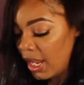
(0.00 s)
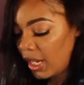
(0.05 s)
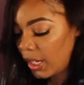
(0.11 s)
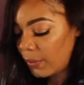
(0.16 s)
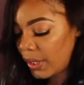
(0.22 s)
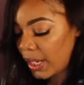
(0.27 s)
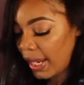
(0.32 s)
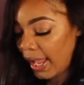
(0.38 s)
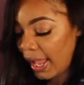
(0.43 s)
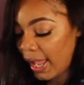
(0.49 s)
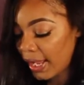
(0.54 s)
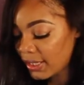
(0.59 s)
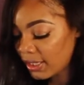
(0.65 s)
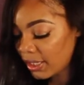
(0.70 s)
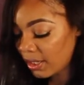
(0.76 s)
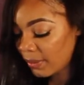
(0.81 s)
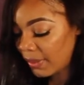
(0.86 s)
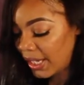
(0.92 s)
And when I
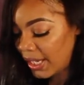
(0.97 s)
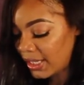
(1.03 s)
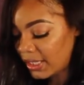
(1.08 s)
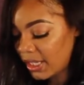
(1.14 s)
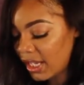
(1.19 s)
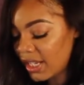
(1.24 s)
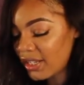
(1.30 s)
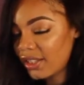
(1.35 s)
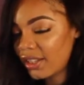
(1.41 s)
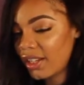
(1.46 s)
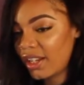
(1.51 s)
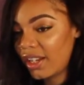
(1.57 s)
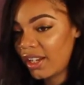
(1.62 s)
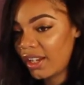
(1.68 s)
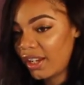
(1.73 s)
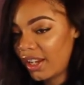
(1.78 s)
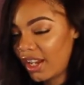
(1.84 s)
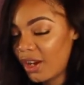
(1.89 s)
asked him, he says
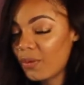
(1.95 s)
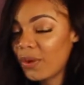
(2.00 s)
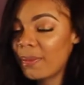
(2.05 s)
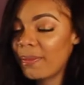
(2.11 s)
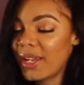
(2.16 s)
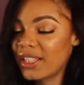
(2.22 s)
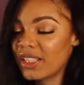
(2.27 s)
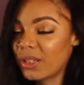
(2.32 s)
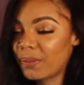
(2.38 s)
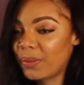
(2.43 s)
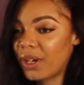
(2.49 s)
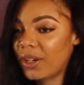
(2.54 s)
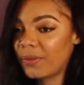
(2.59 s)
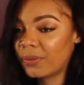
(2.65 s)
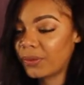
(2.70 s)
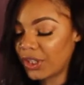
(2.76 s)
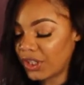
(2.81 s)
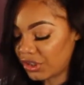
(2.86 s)
it will mess up our
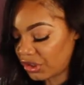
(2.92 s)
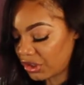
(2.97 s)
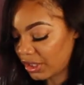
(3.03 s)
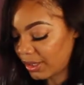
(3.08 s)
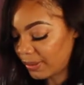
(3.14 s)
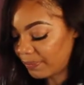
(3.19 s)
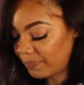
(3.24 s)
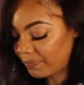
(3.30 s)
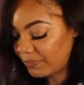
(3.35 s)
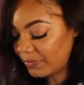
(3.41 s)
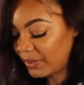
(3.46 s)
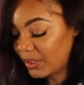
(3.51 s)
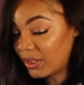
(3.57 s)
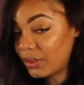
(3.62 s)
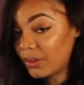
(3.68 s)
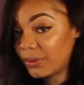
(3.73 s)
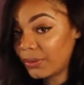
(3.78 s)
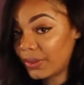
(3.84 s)
friendship.
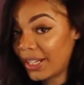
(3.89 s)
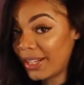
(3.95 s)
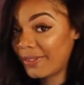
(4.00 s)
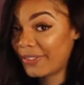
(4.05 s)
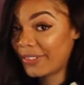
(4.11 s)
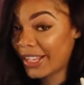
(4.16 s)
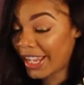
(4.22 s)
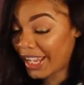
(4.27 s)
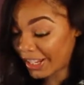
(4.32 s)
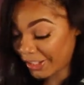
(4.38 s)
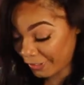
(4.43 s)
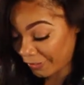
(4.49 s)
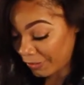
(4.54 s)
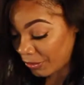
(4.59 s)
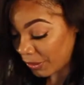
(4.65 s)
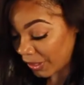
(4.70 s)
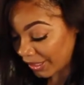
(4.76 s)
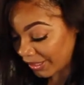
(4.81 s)
Red flag
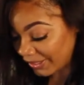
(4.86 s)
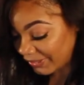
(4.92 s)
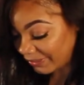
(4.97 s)
four.